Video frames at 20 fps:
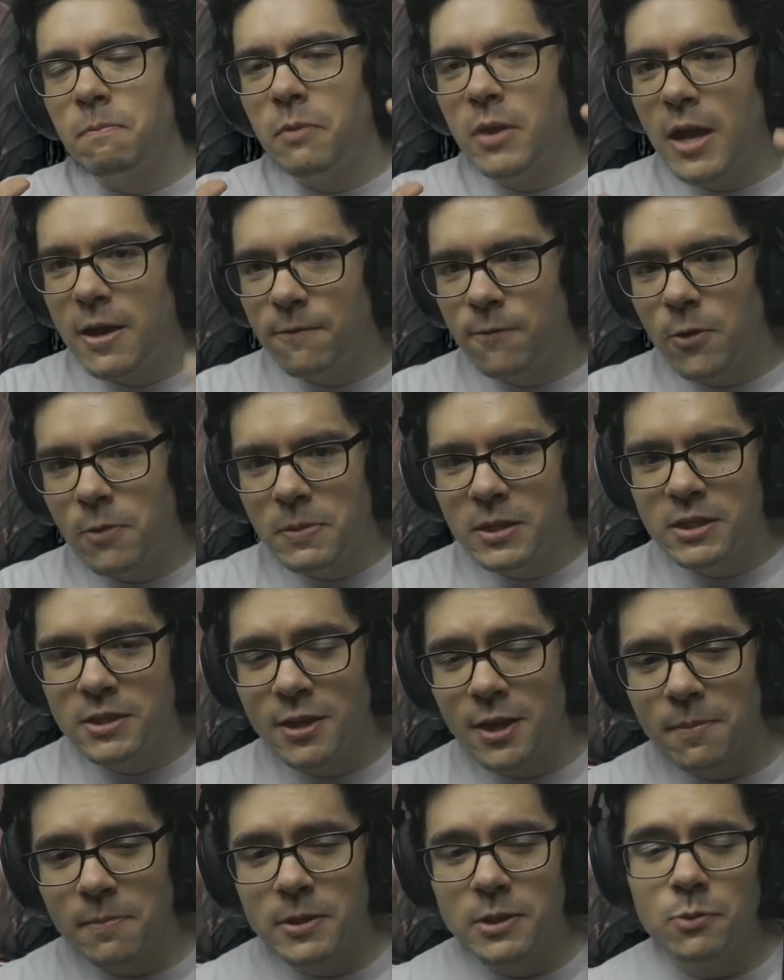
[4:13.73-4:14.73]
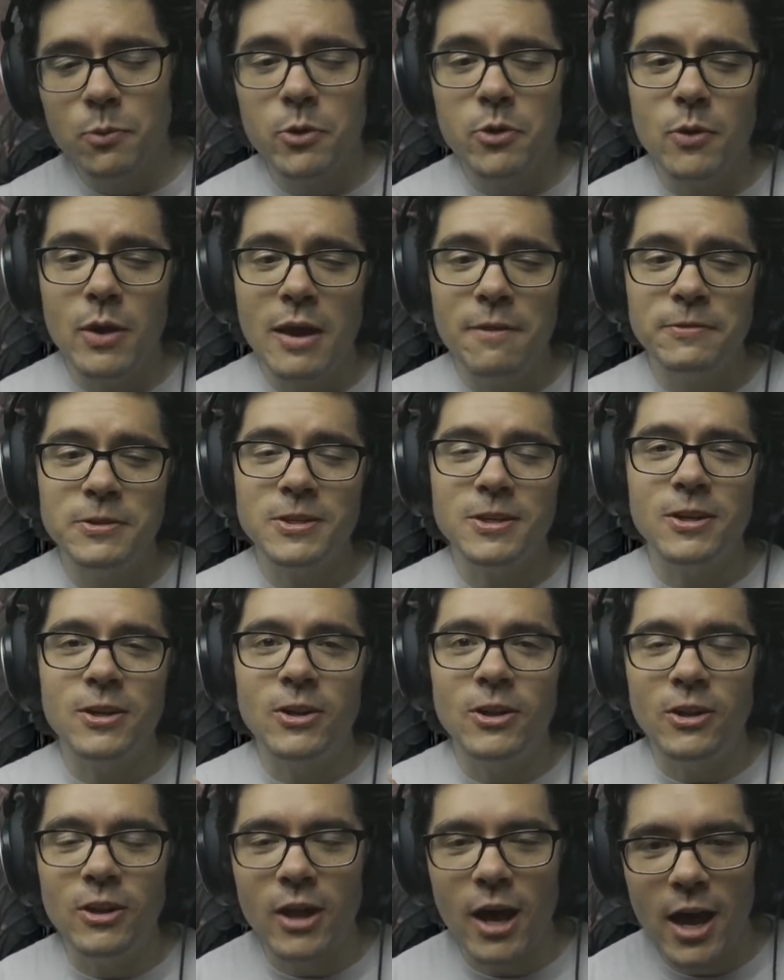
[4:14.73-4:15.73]
platforming segments where you have to
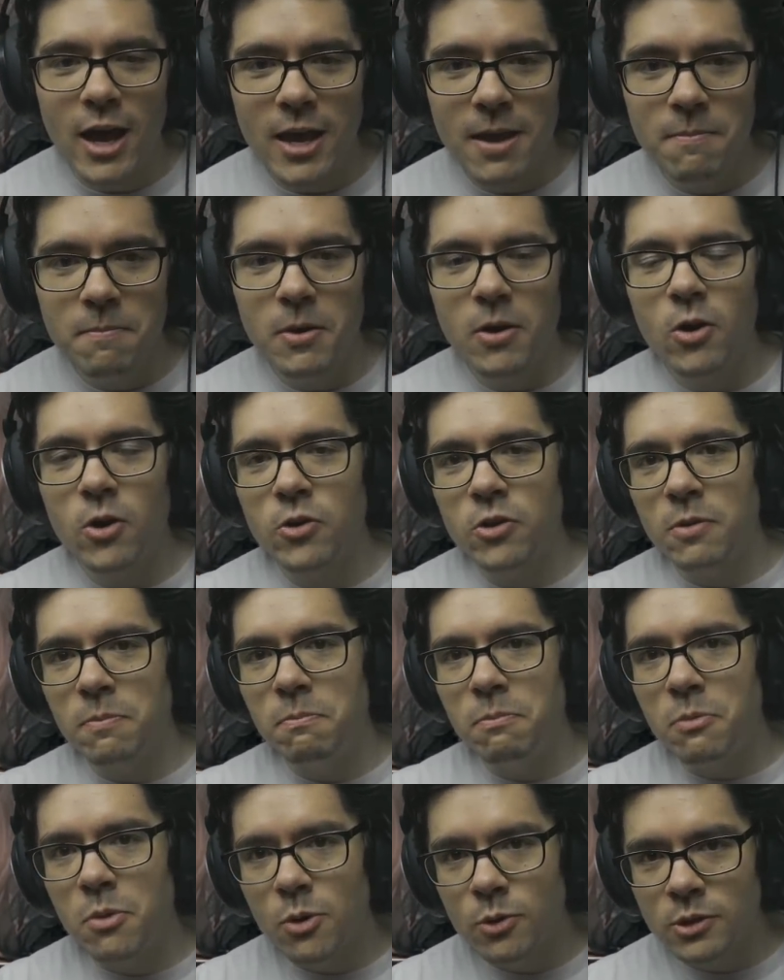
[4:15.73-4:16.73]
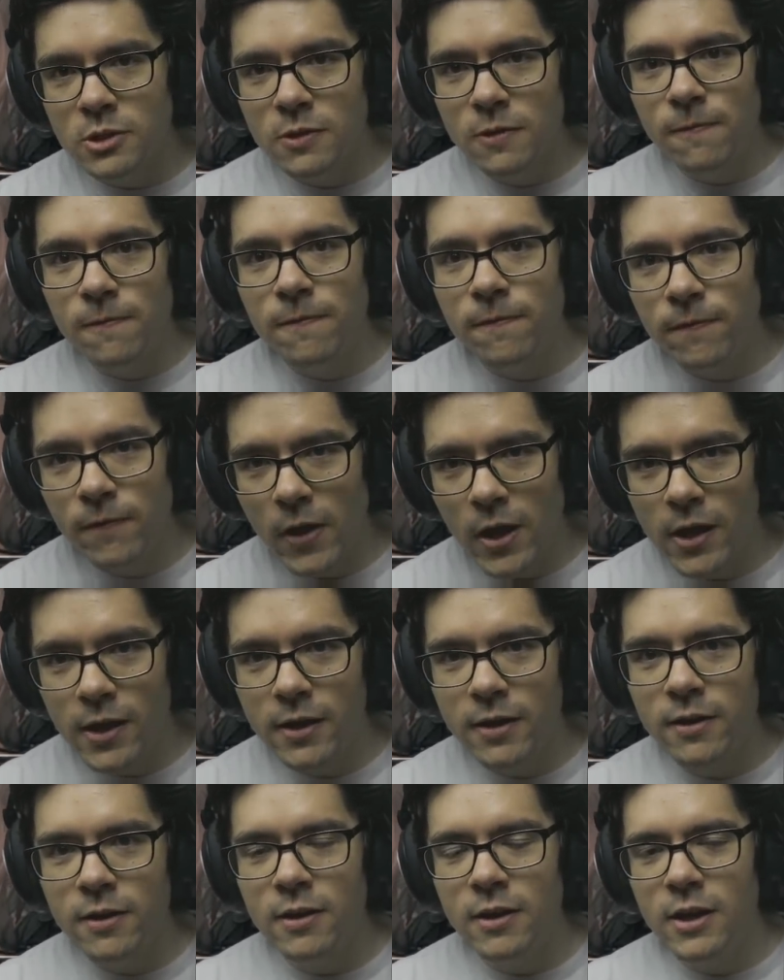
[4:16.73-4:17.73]
climb are the most
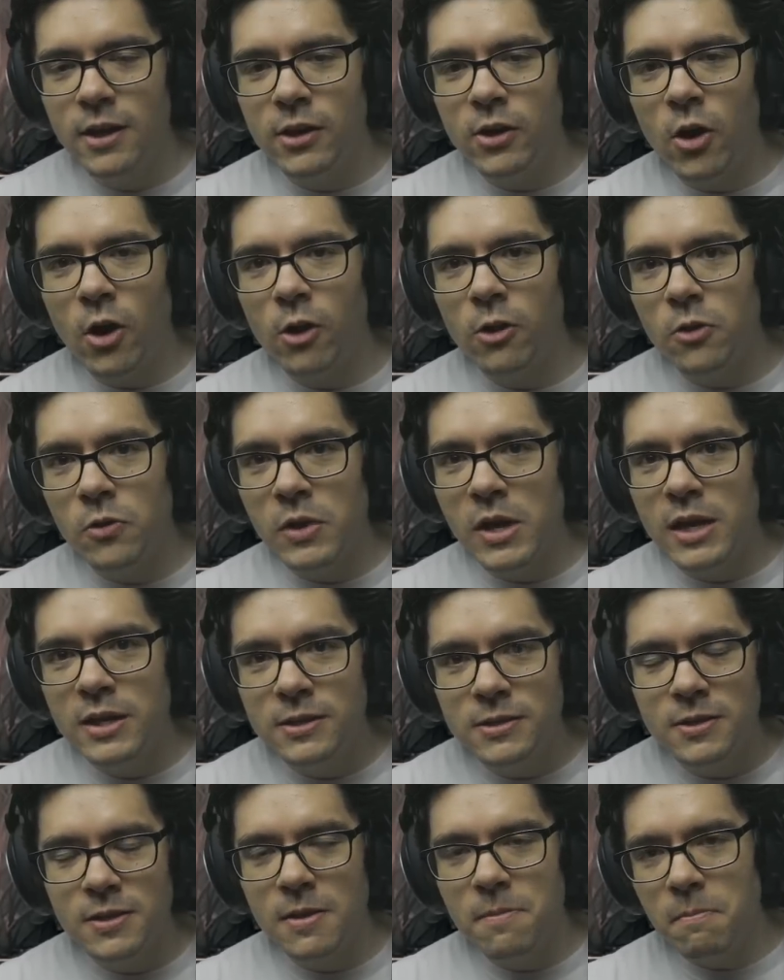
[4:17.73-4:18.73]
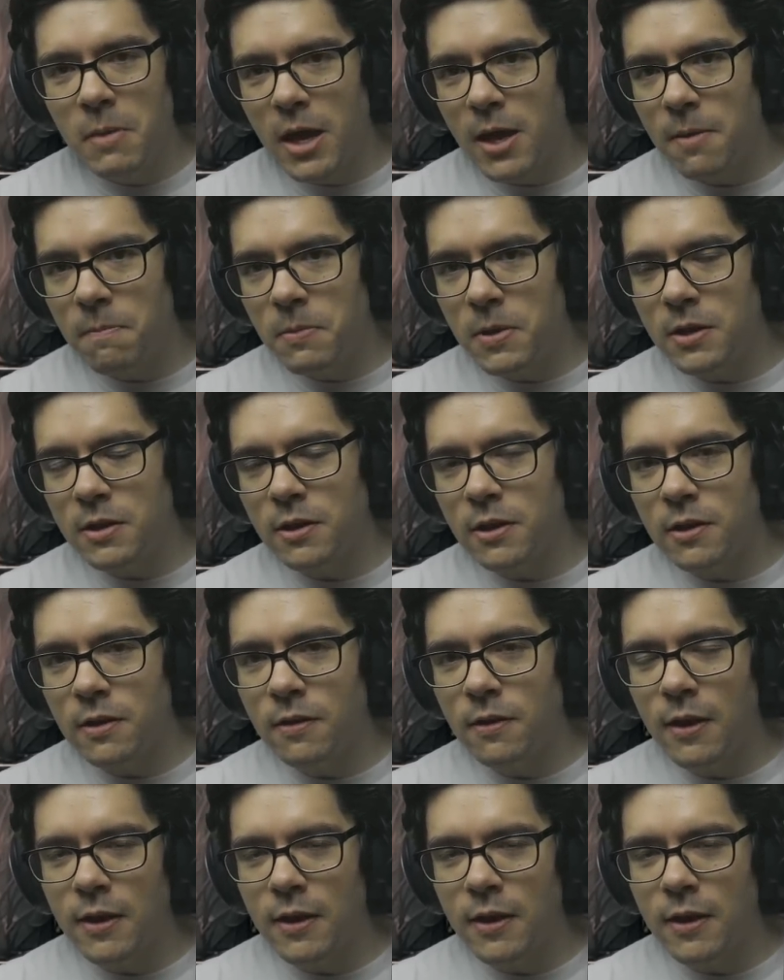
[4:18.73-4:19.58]
fun in Hollow Knight, in my opinion.